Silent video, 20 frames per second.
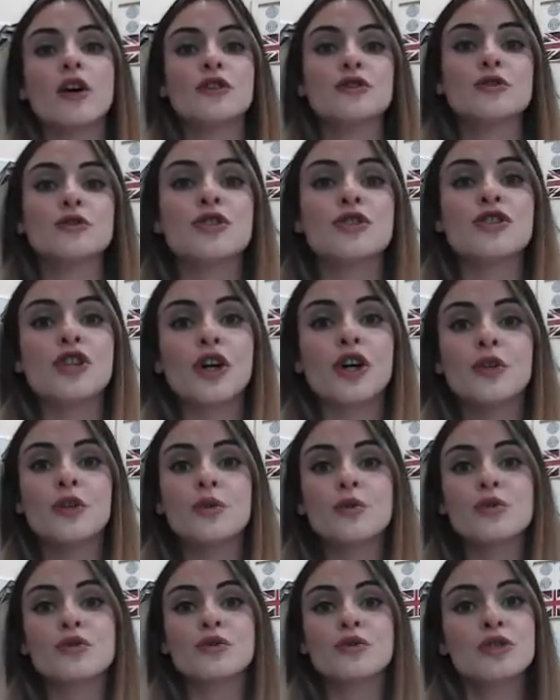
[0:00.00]
on your son
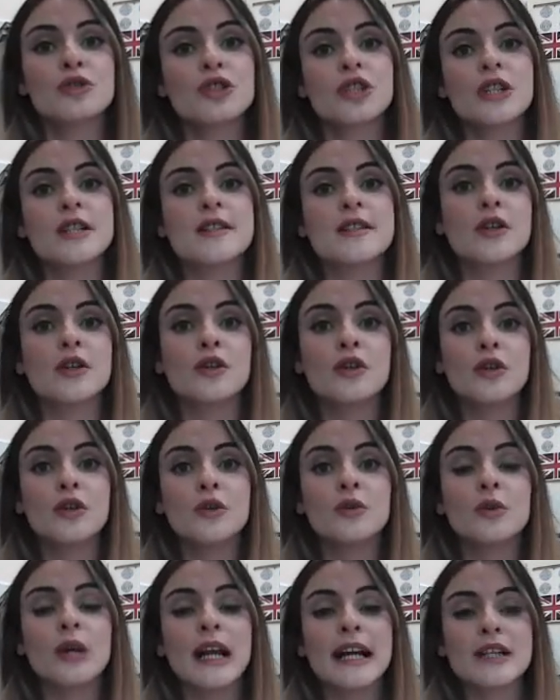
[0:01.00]
or daughter's
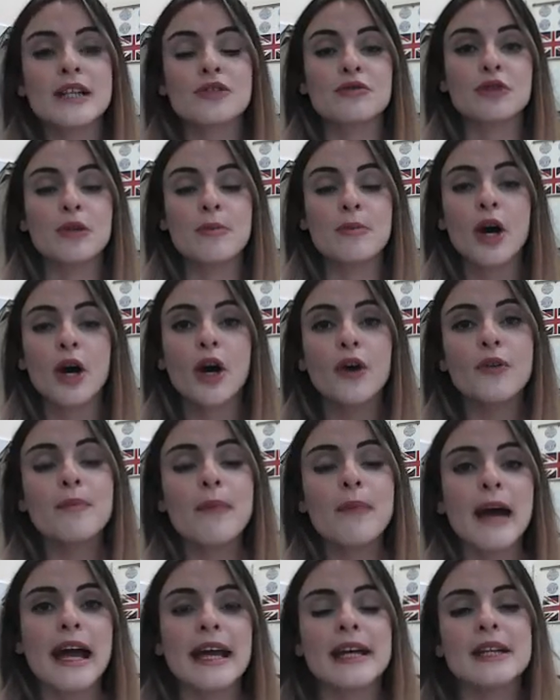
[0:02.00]
Google Classroom
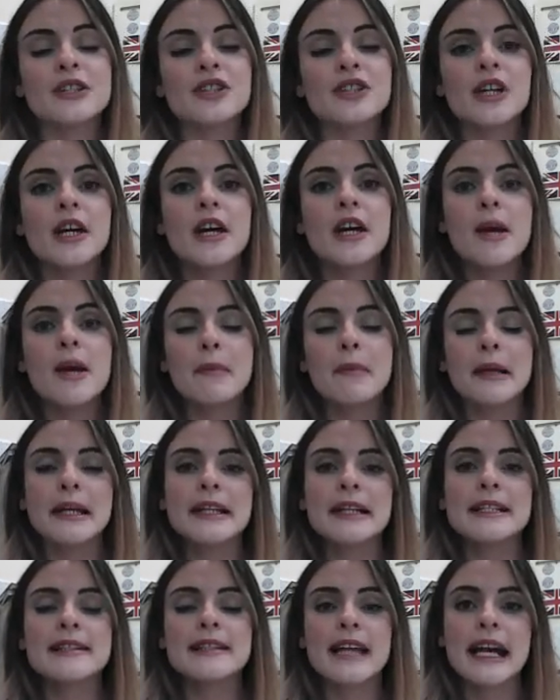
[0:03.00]
homepage,
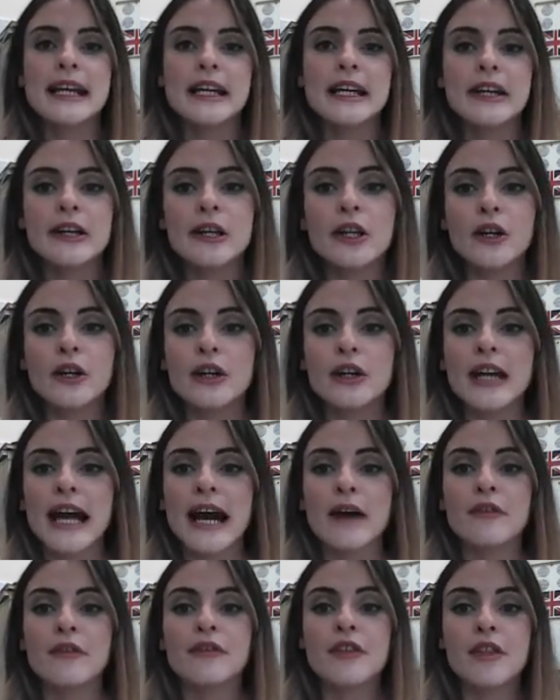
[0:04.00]
please take a look
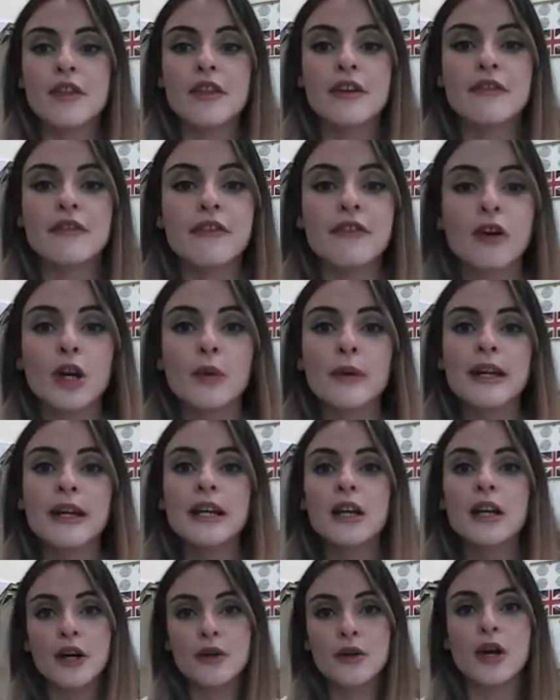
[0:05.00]
out for the following
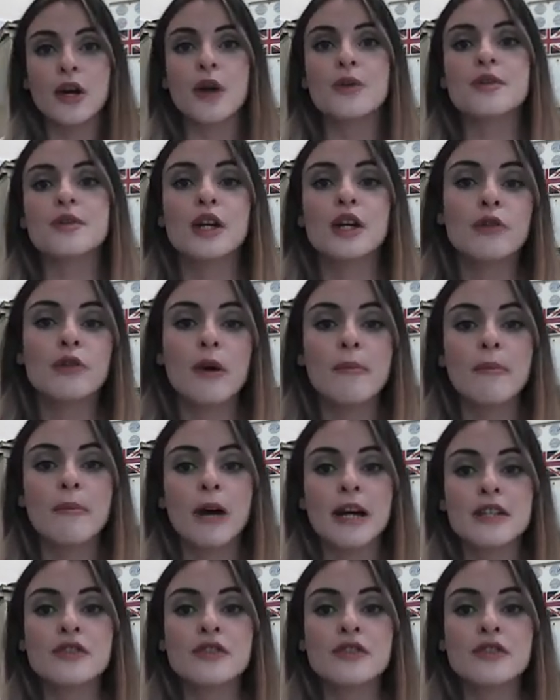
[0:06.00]
logos that are on my